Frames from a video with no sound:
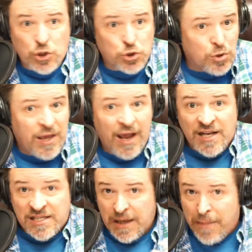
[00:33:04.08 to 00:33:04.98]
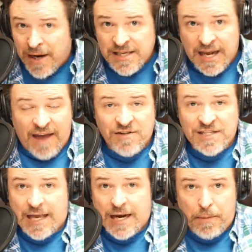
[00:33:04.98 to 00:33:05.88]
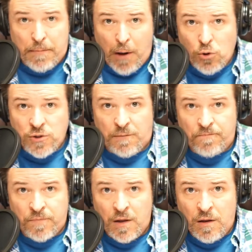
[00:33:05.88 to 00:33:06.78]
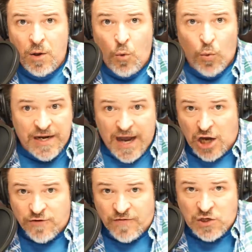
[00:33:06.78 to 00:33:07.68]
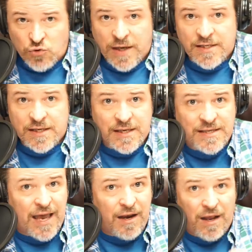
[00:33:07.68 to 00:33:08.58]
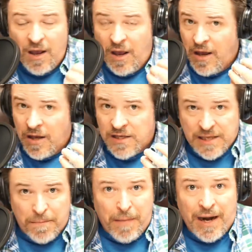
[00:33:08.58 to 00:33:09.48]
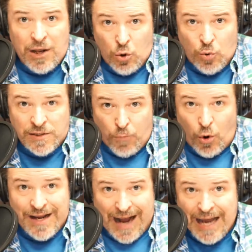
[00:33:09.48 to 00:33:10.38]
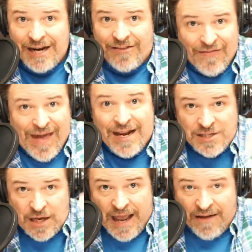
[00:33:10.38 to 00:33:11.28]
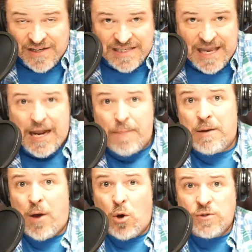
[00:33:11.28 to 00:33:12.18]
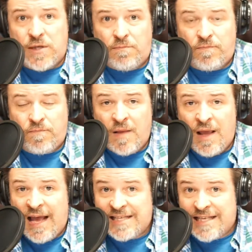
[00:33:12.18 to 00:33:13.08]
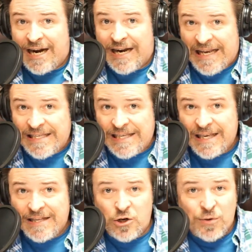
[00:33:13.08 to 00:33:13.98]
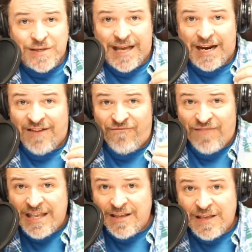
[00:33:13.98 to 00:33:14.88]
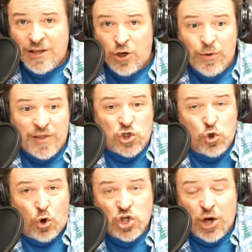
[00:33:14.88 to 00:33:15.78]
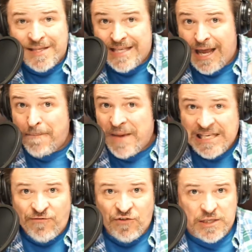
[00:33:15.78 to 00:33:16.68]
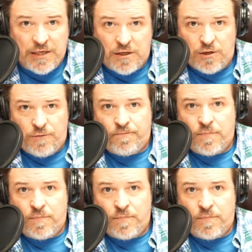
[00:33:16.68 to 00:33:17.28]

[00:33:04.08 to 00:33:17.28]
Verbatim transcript: the truth, somebody's going to have to stand up and oppose them. When Diotrephes raises his head, somebody who is more godly than that is going to have to stand up and oppose him. It's not an easy thing to do. It's not a convenient thing to do. In the short term, it's not a peaceful thing to do.